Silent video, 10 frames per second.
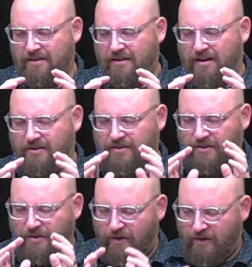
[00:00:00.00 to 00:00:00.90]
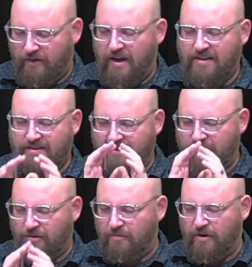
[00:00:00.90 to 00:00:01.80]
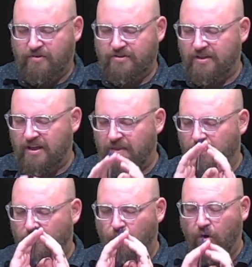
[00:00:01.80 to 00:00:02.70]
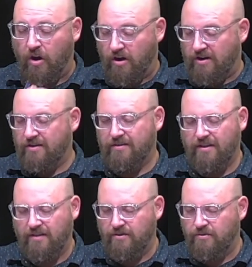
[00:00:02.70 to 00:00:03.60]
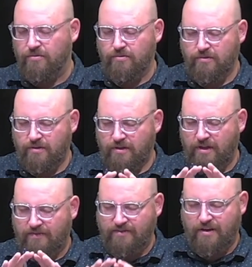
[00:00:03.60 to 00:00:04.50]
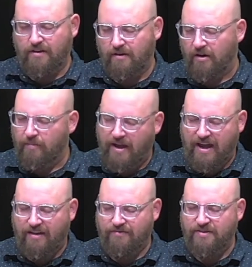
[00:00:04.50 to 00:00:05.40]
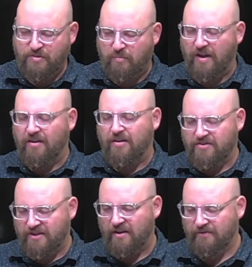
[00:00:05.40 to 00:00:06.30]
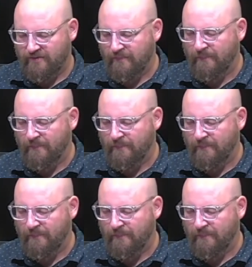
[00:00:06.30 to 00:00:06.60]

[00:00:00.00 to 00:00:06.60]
onto your grace and your mercy and the work that you have done on our behalf despite ourselves.